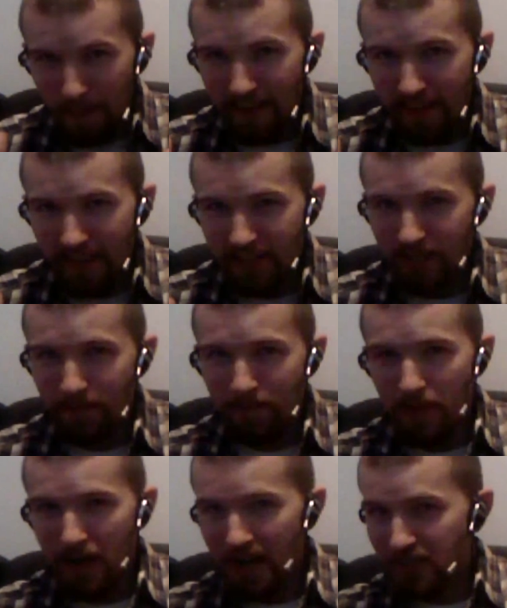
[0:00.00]
And then she
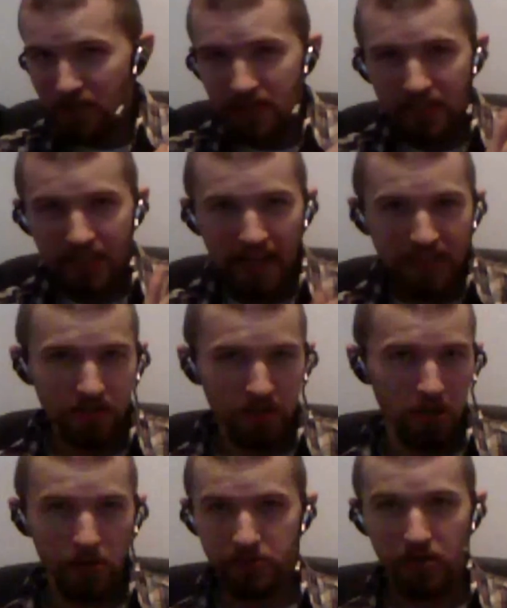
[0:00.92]
magically has
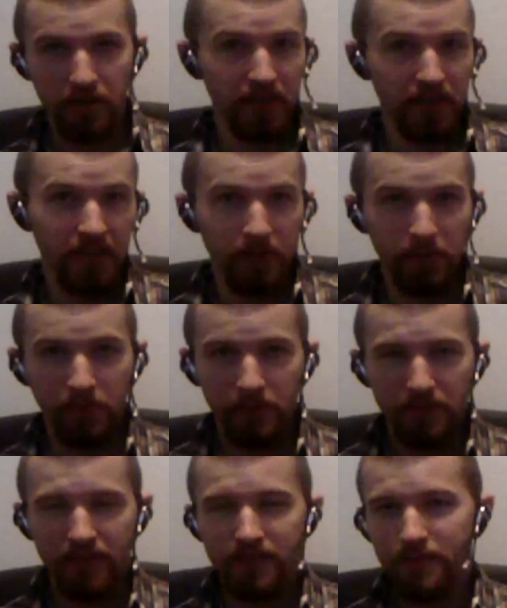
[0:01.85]
clothes on now,
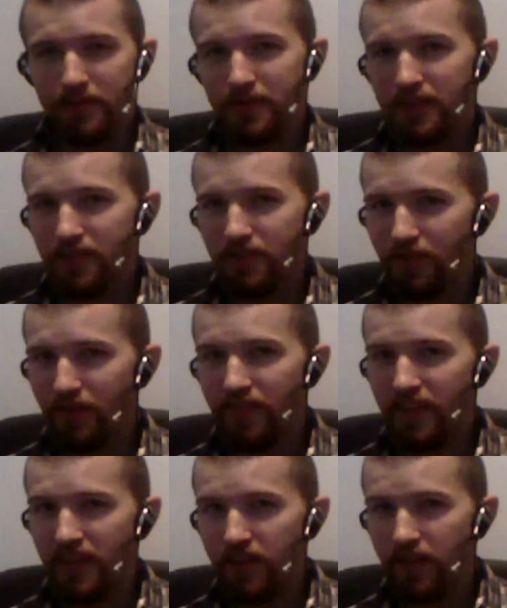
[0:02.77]
because they're
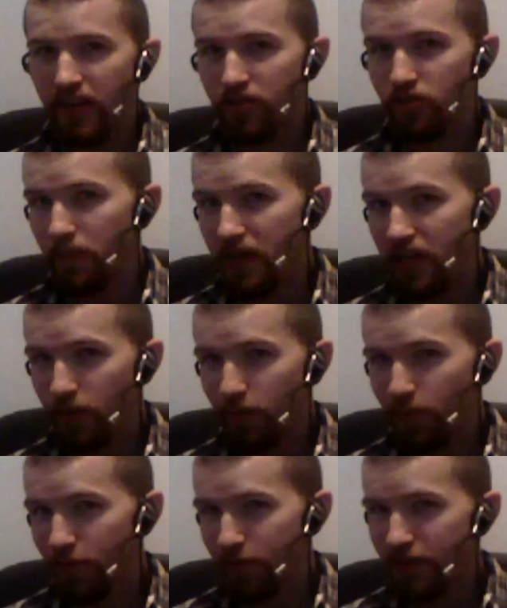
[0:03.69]
in the
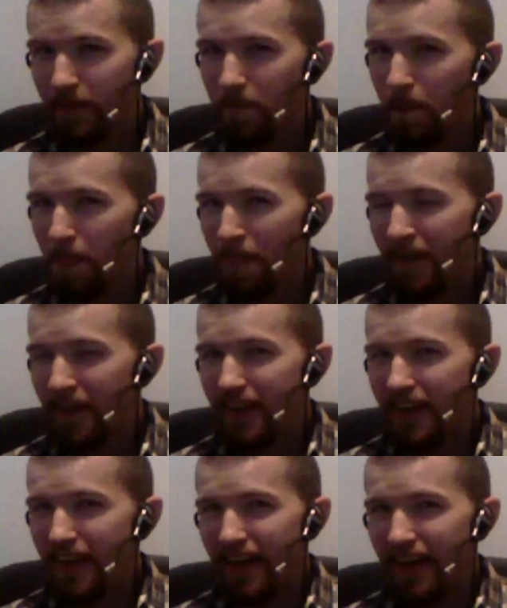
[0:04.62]
intermediate world.
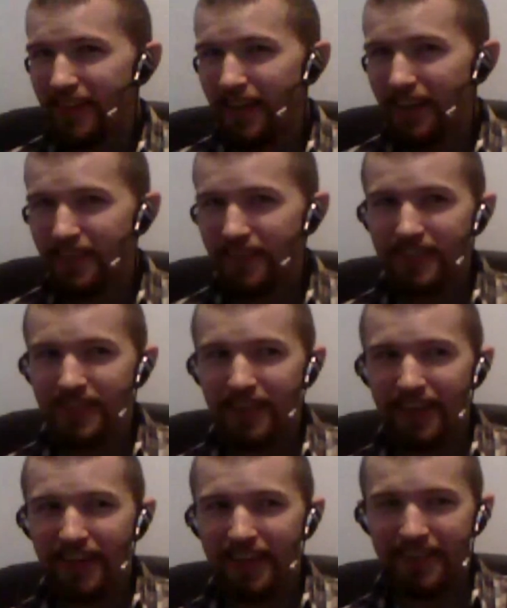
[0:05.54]
And then she's
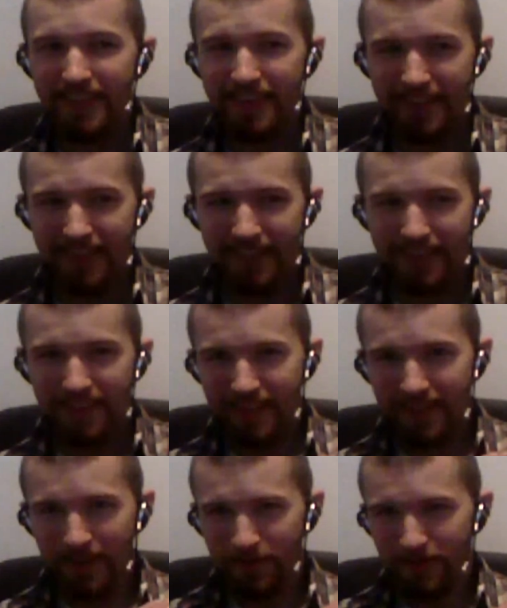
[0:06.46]
like,
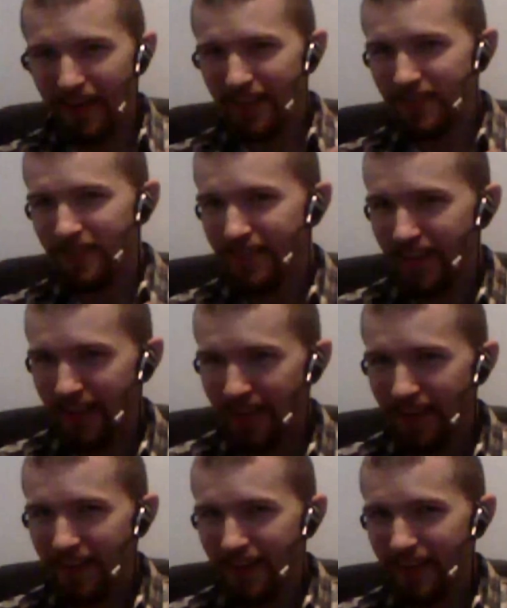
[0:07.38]
comes right next to him,
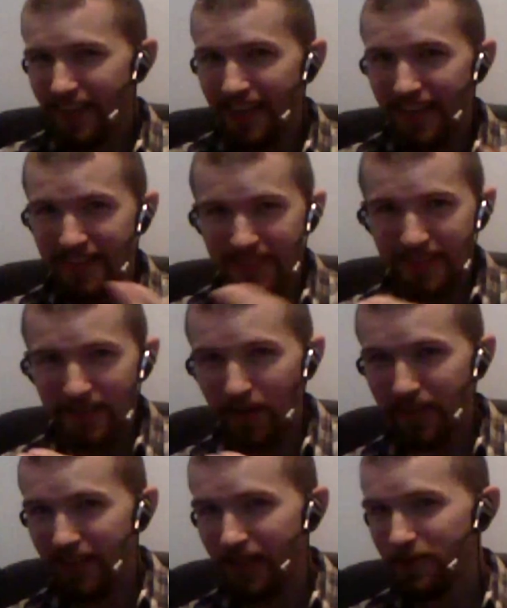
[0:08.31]
like, kisses him
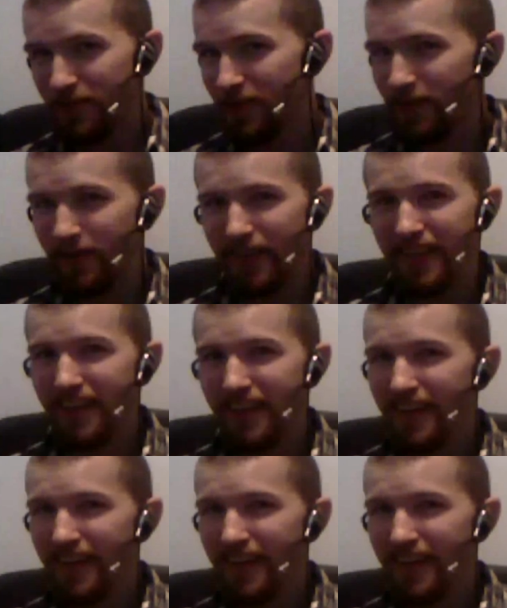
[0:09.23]
on the lips real quick.